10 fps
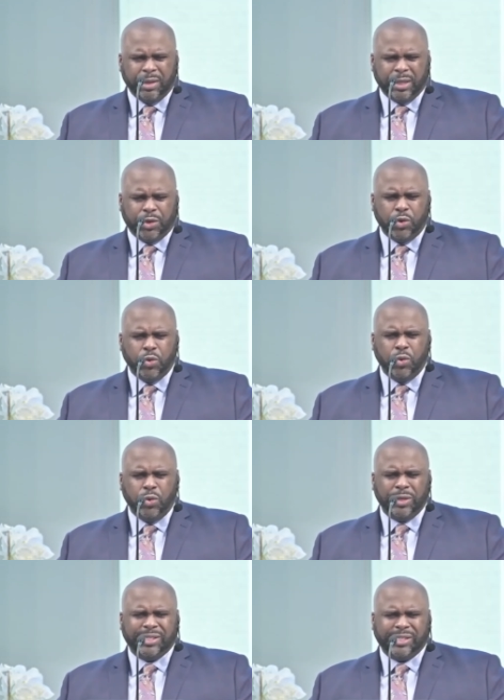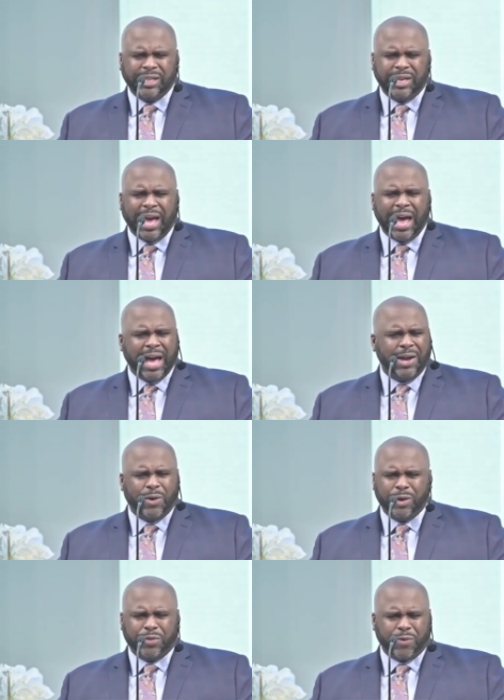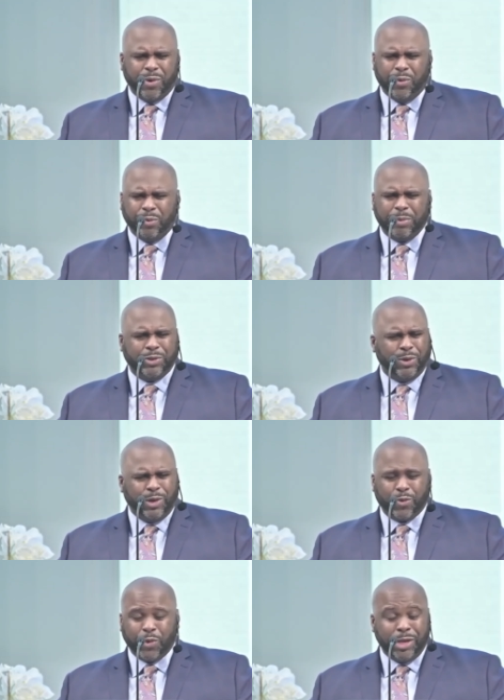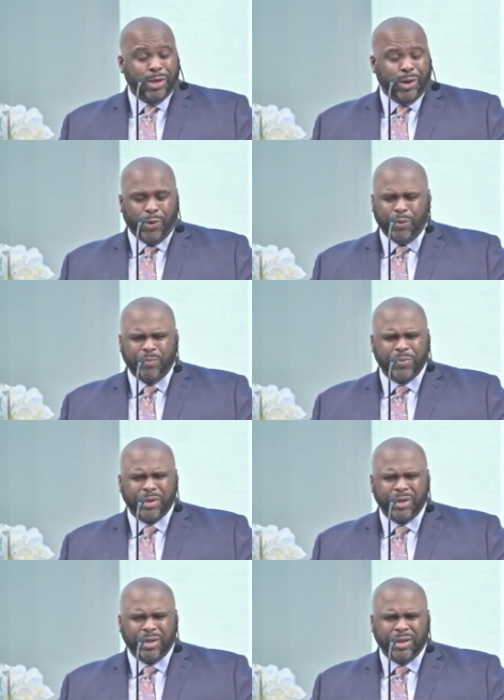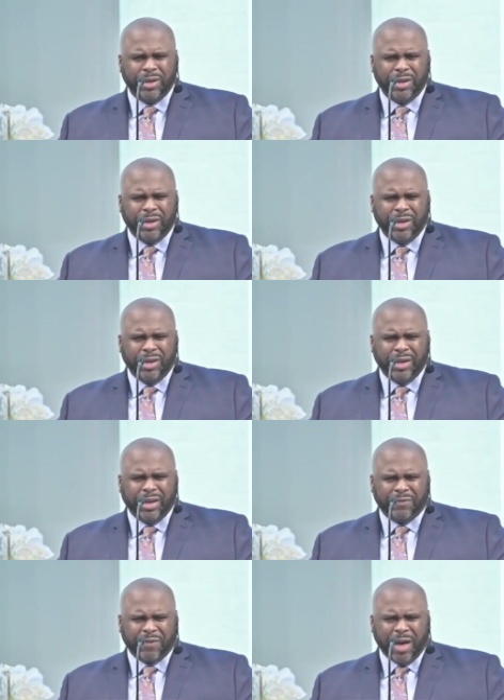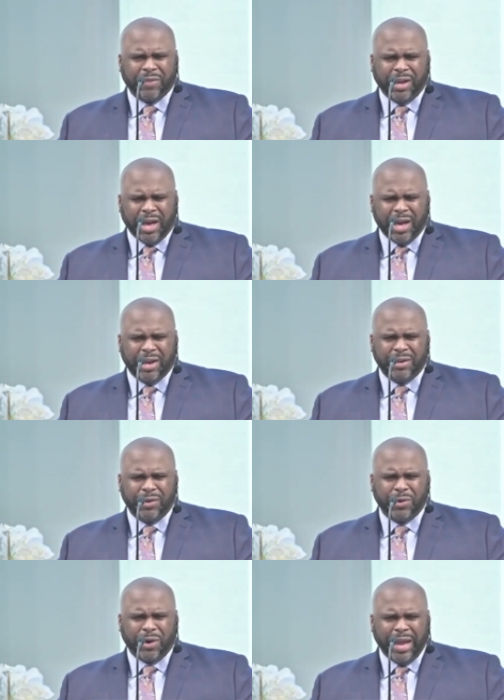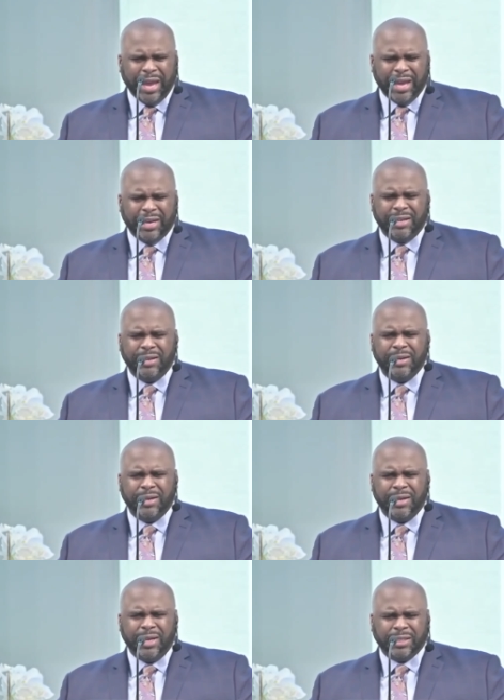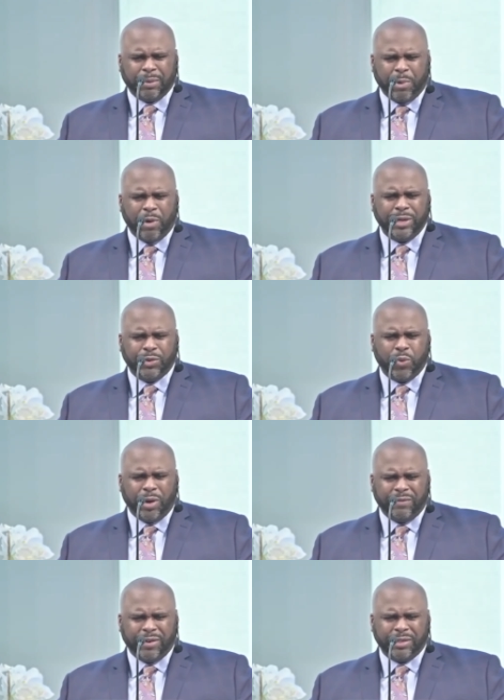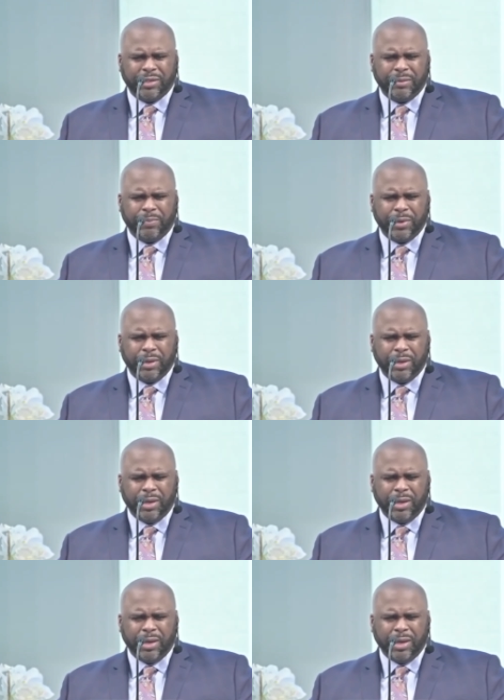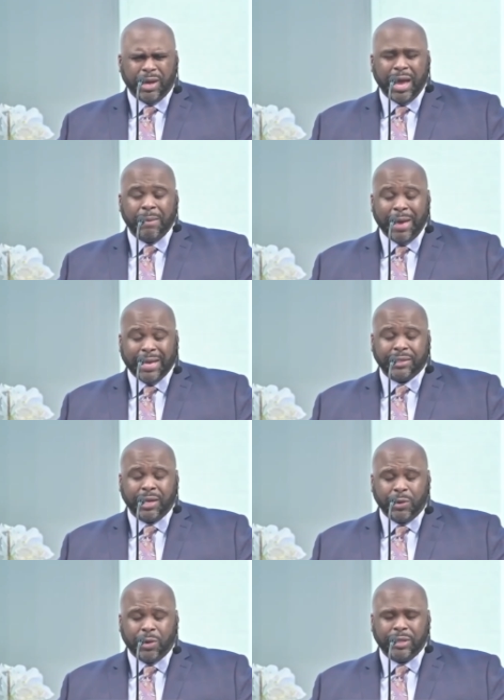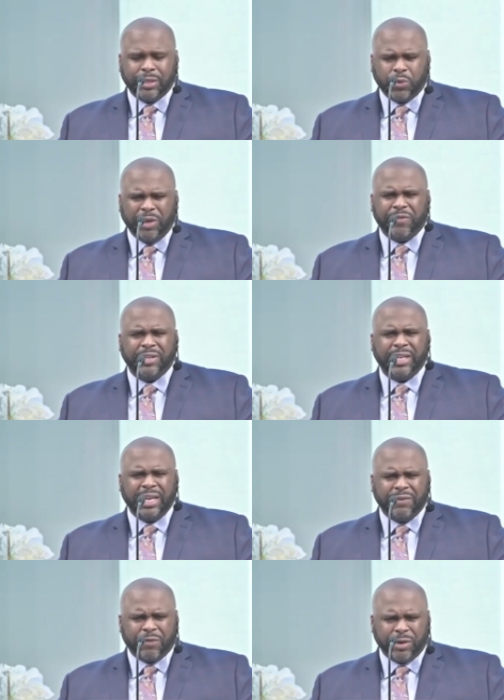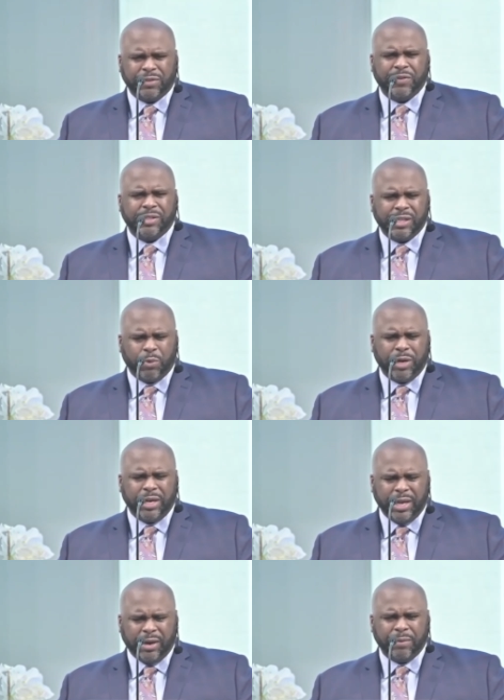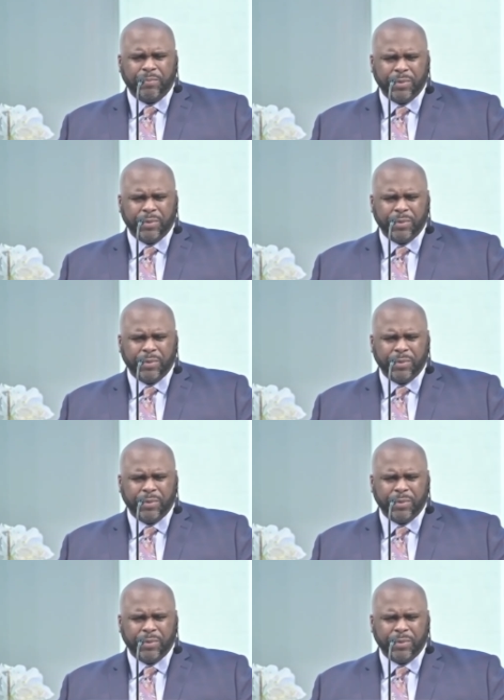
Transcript: that you sit high on a throne, but you look real low. Father God, your hand is upon each one of us. I am asking, Lord, this week for deliverance for someone in here.